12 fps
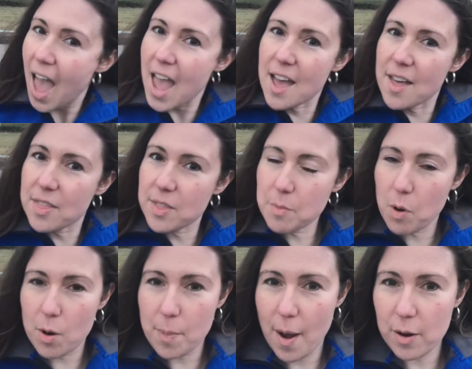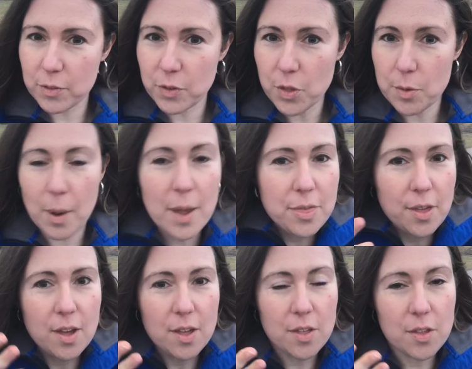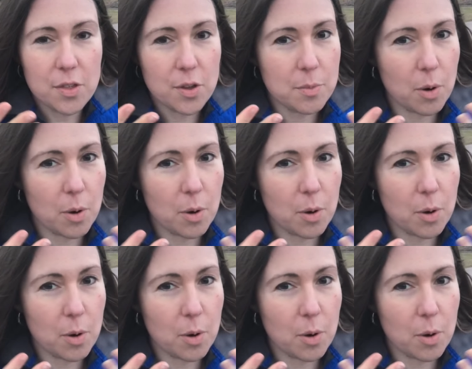And the more powerful the breath, the